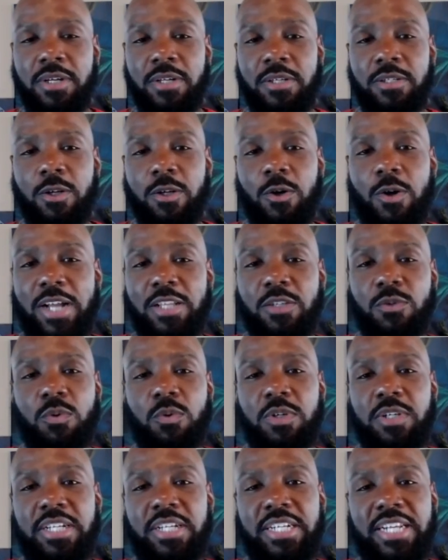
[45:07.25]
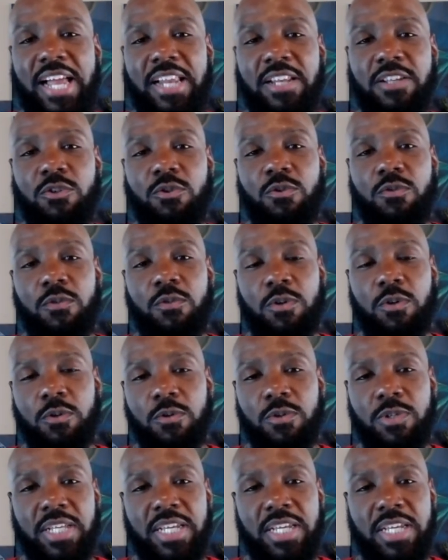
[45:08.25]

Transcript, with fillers: So I just want to acknowledge you for those